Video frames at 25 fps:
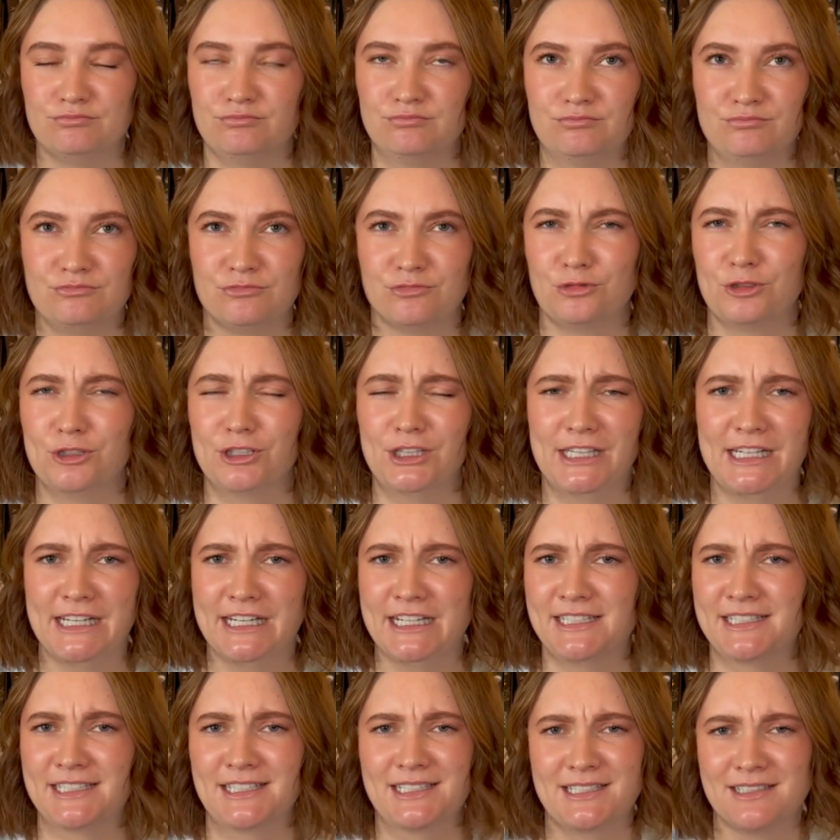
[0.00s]

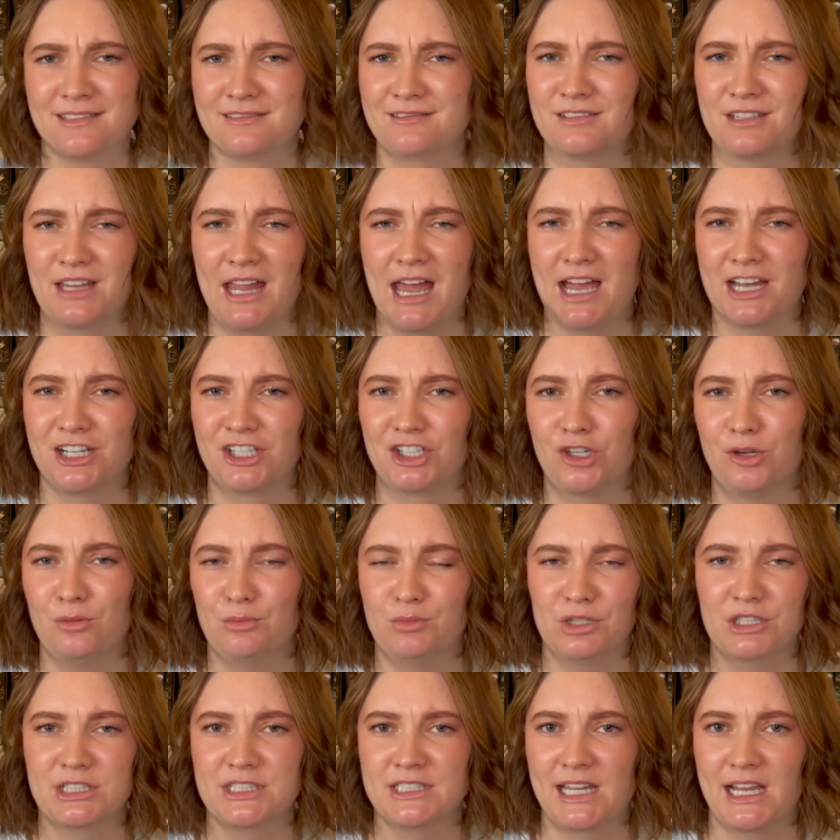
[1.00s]
release /
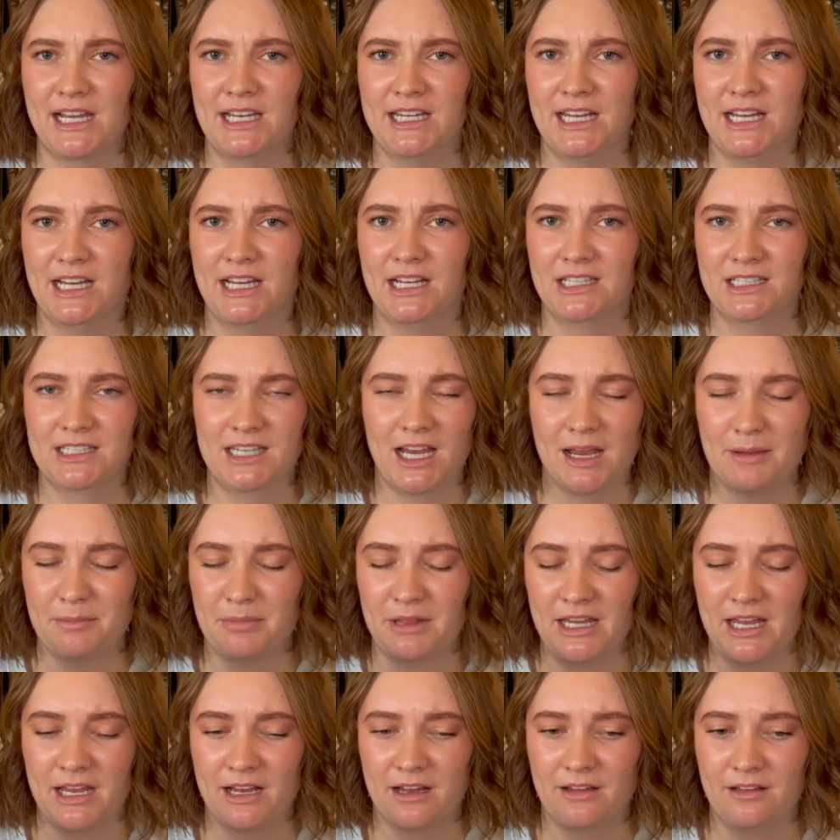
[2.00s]
book signing type
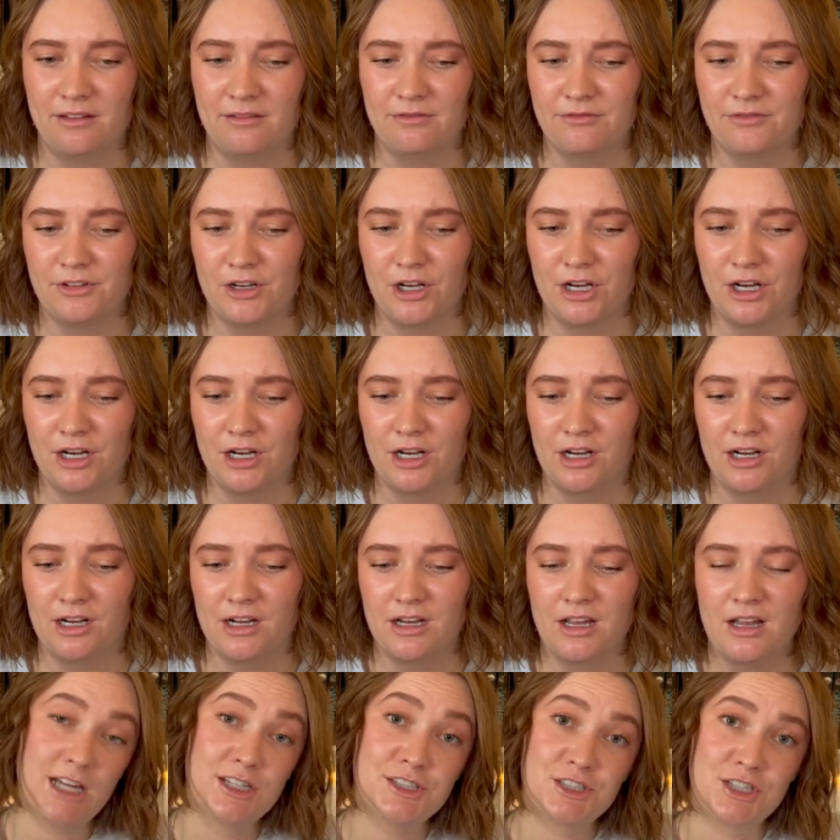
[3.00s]
thing for
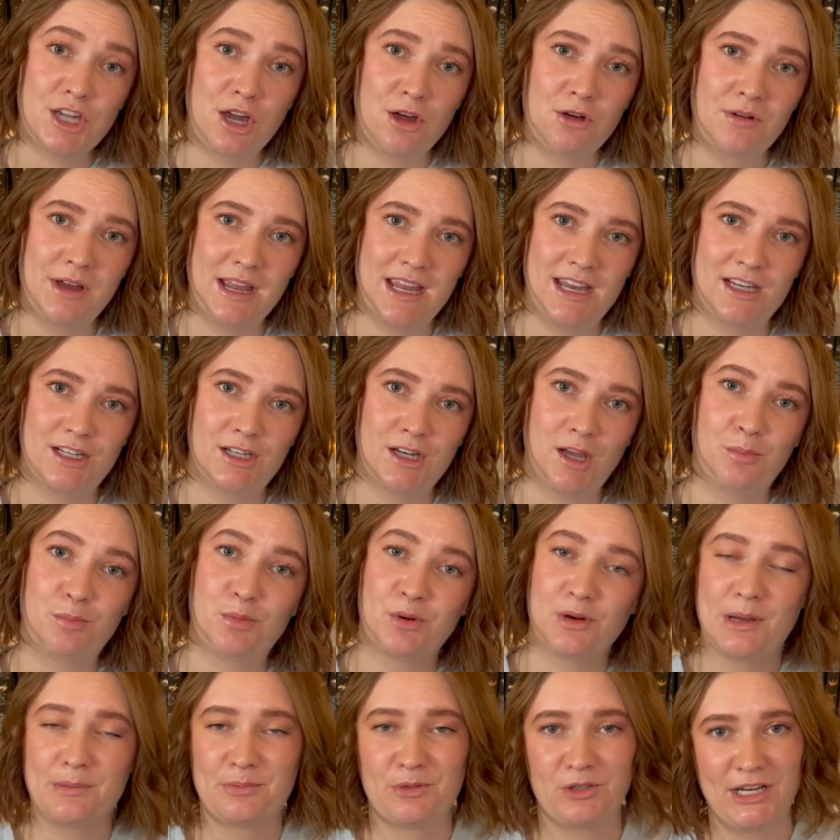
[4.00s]
her. So in
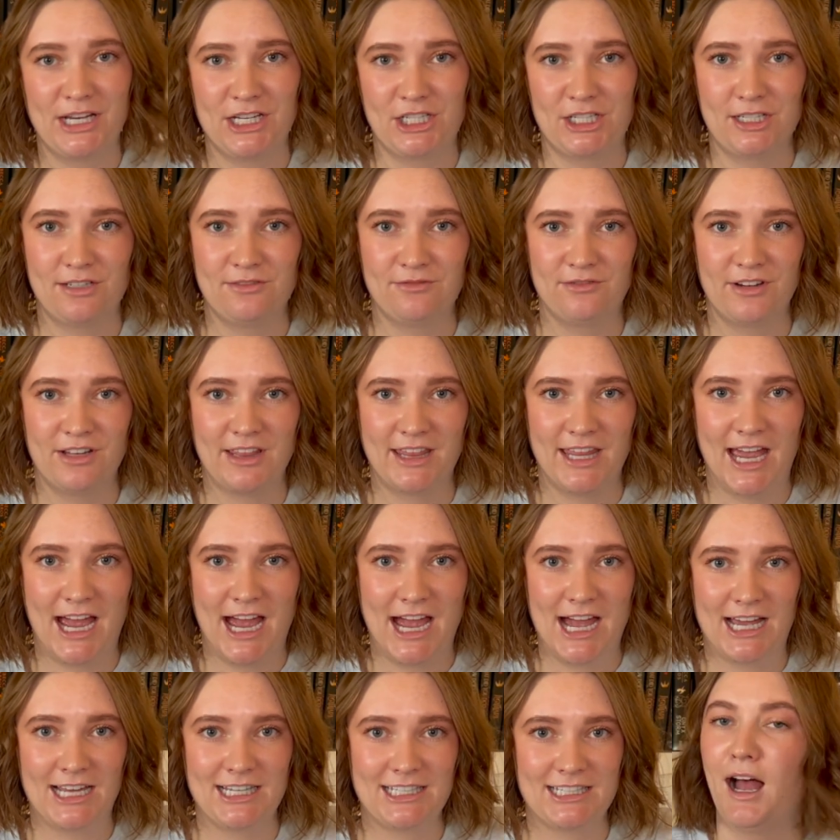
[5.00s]
preparation for
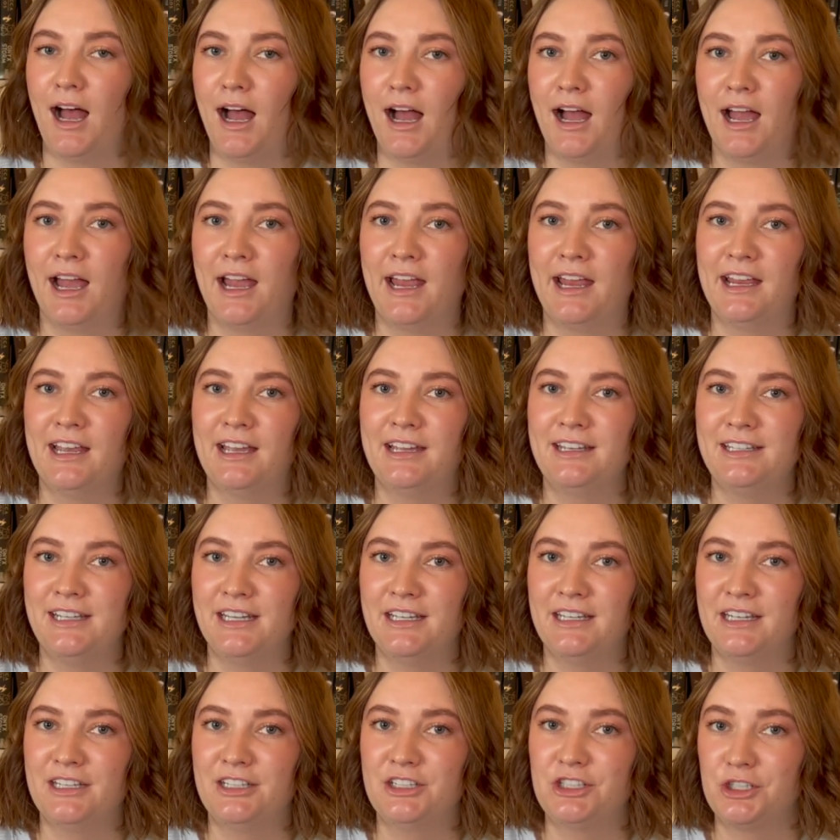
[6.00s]
that, I
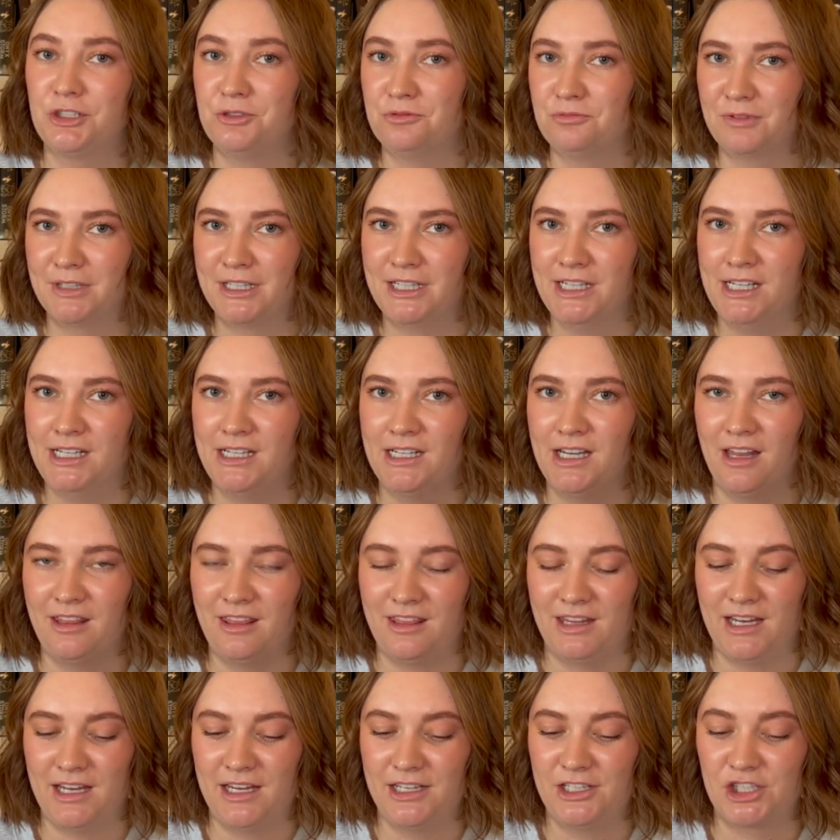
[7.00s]
needed to read
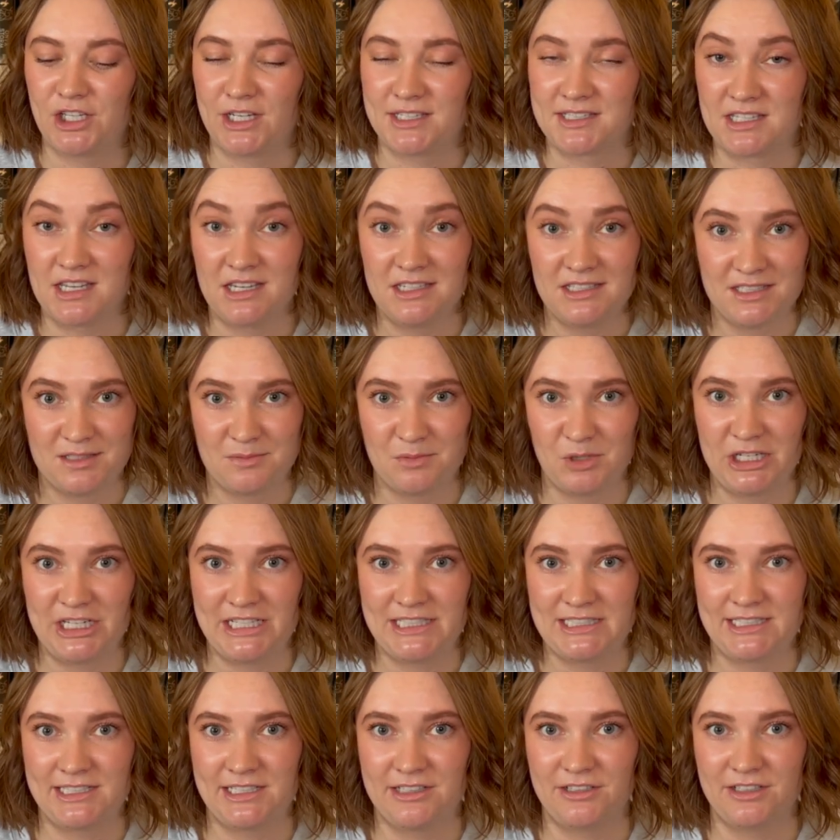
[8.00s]
the Chestnut
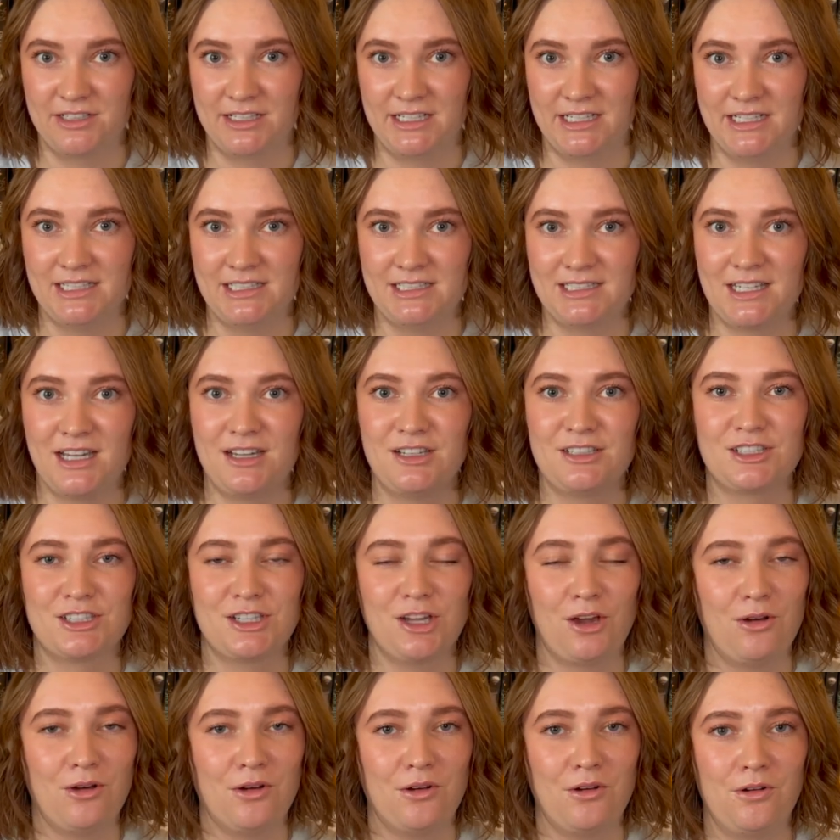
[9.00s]
Spring series.
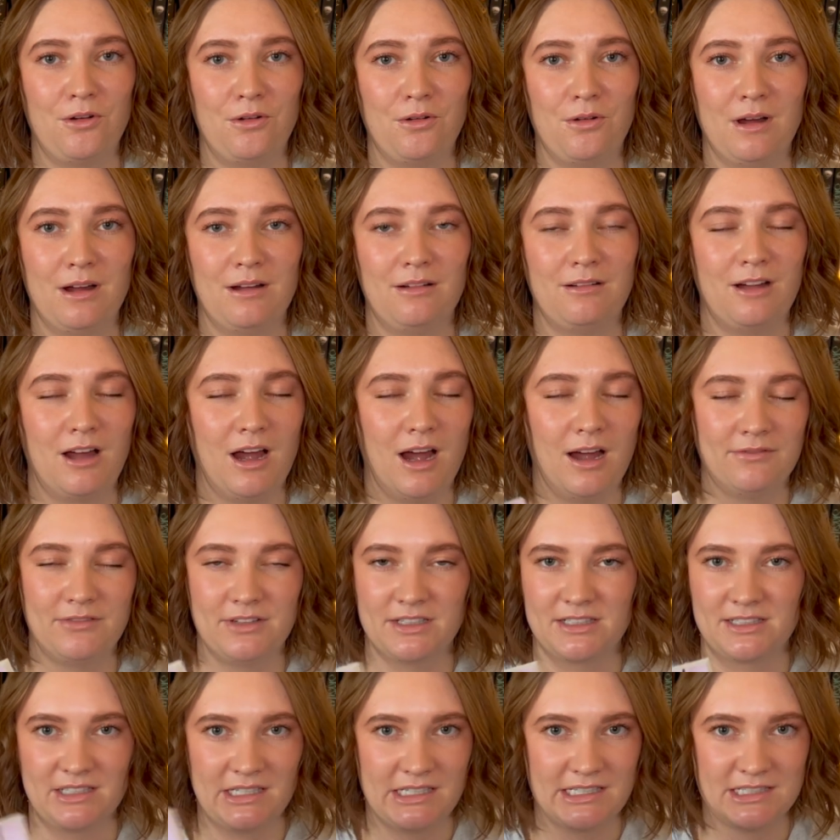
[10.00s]
So
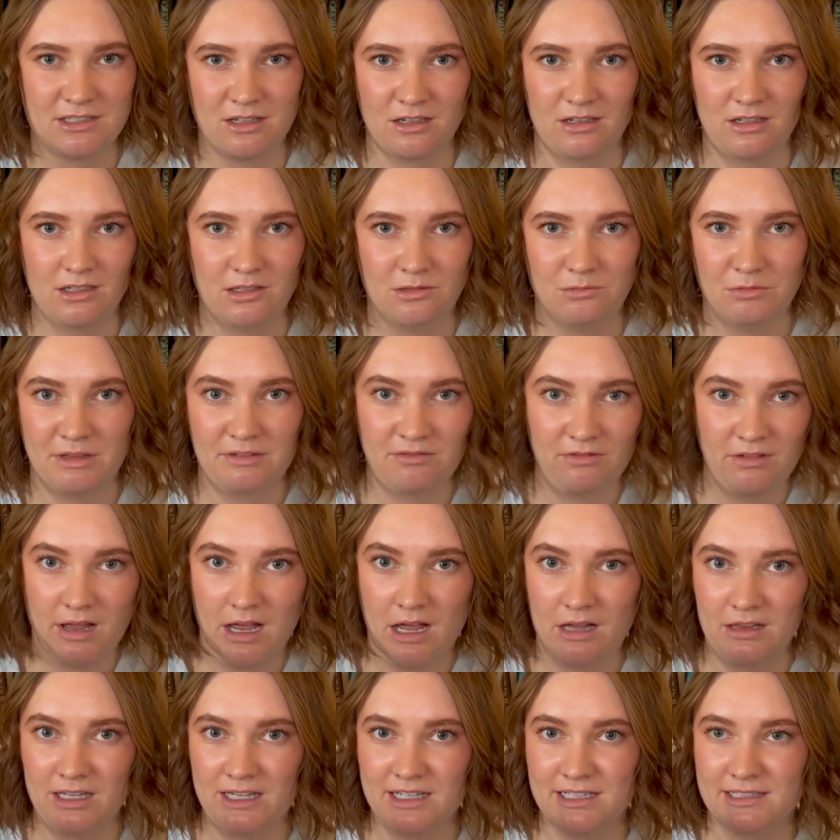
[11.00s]
obviously started with
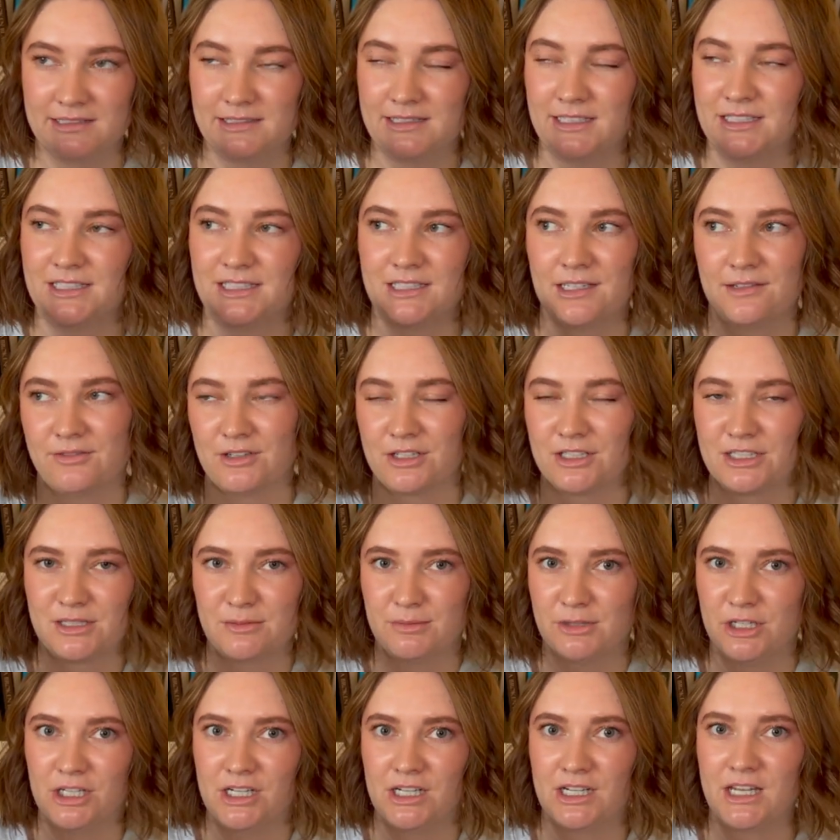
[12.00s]
Flawless. It's the first
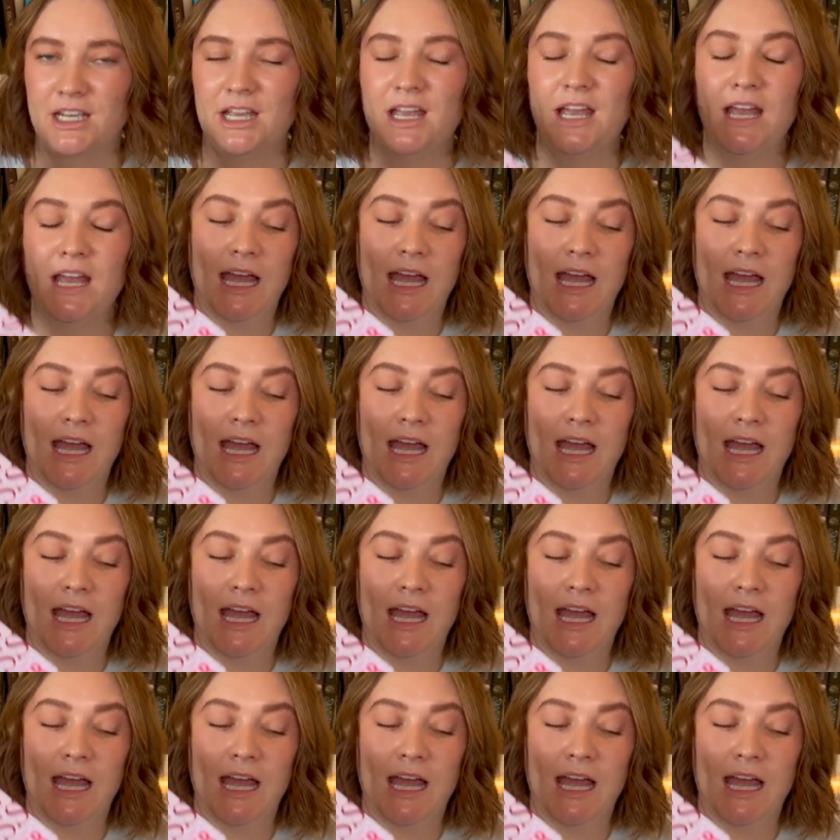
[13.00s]
book.